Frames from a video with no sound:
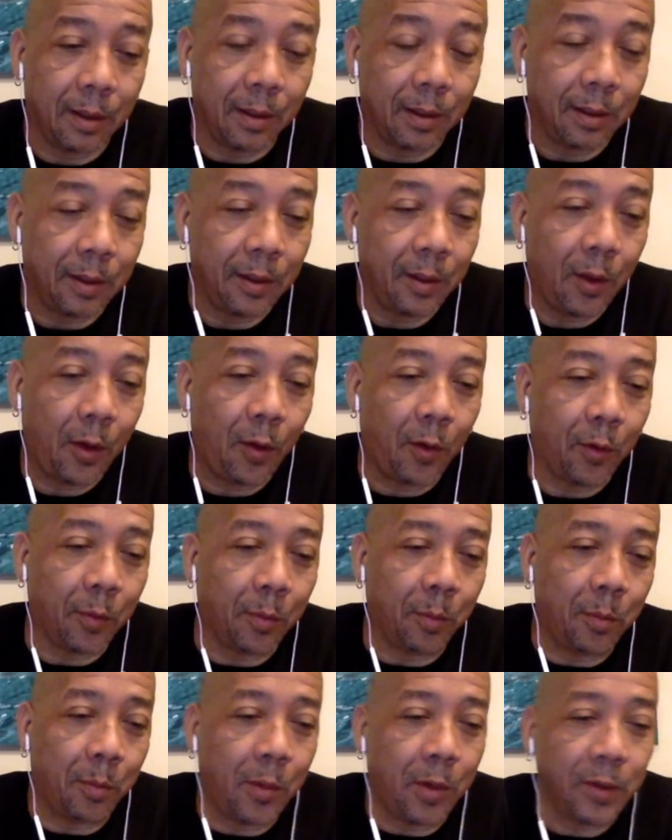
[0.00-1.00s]
Yo,
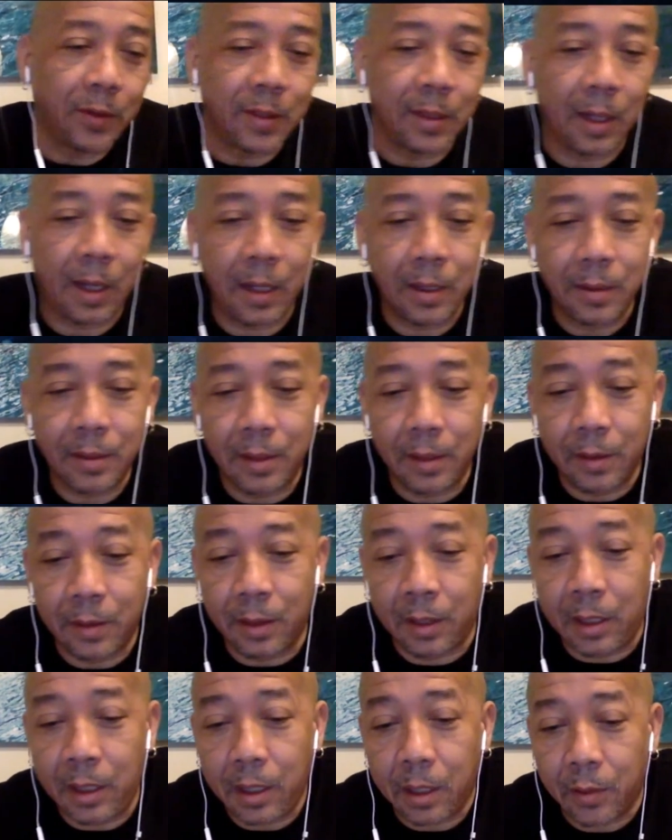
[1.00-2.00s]
muscle as the
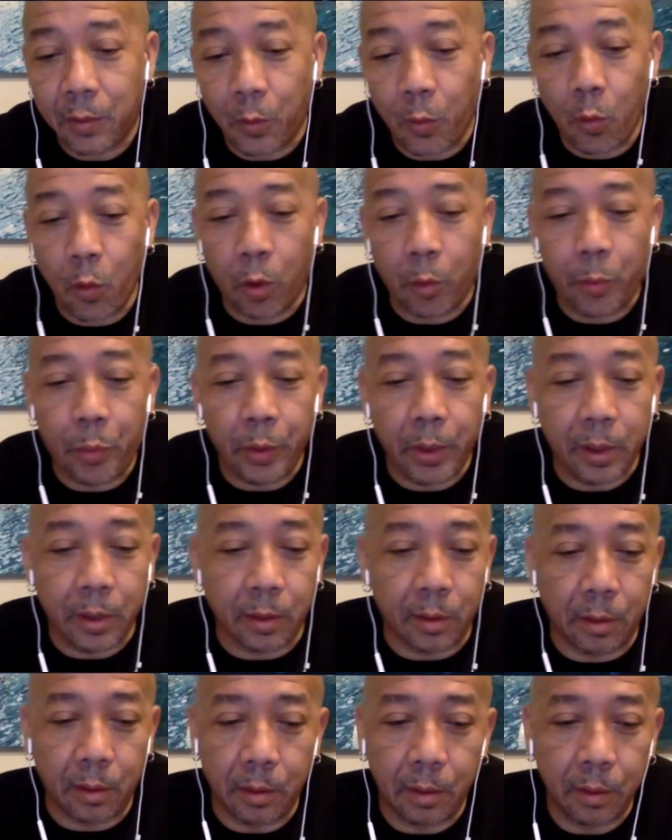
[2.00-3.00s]
gate open.
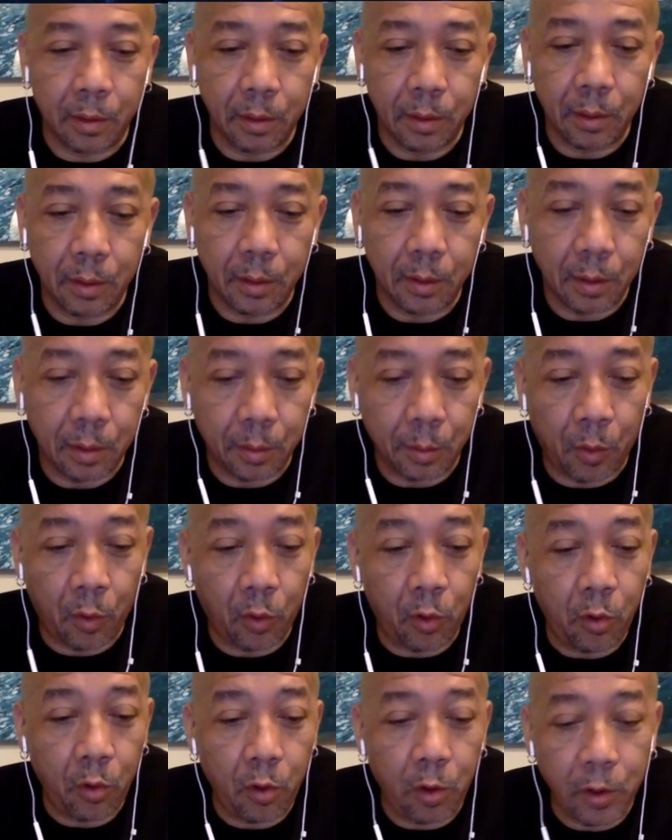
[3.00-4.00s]
My
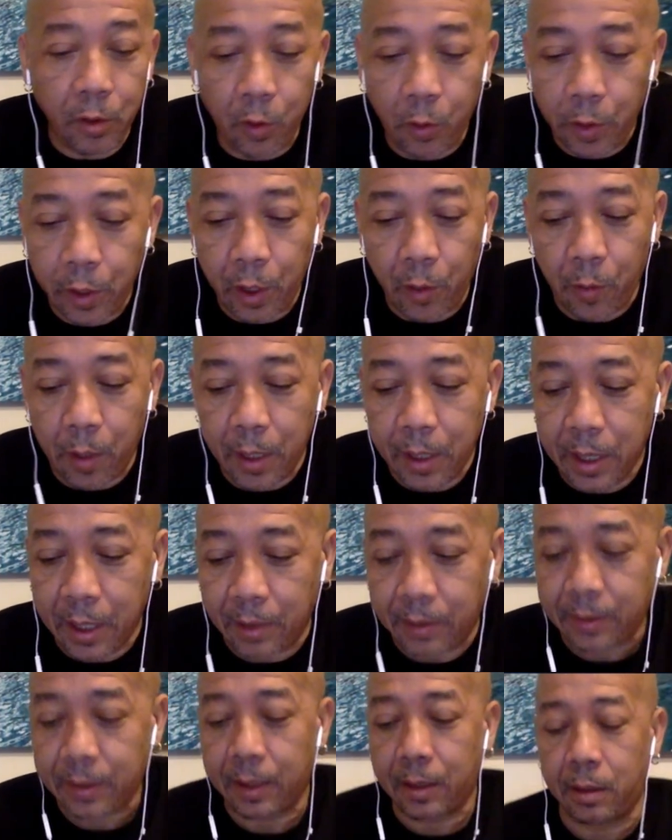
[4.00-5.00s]
run going to one next
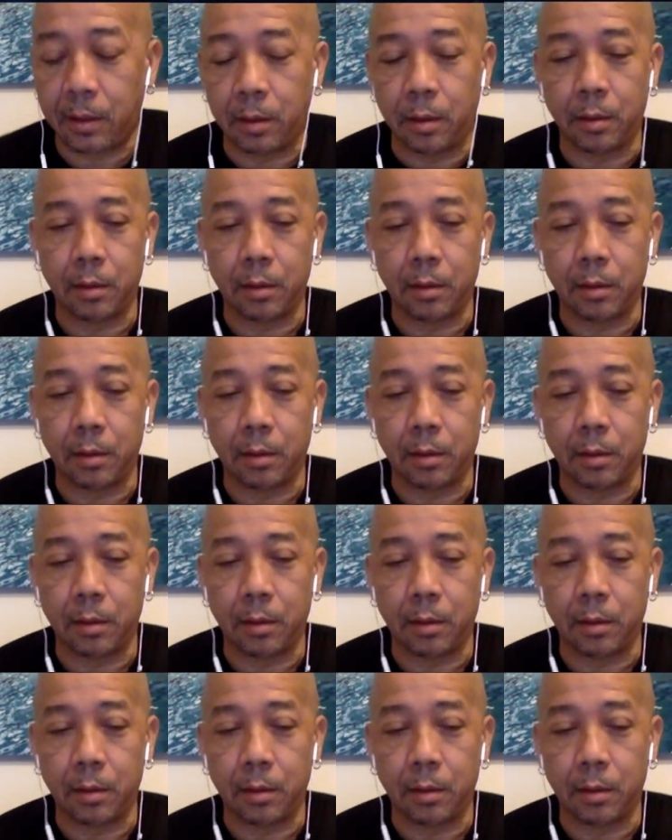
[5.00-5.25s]
cell.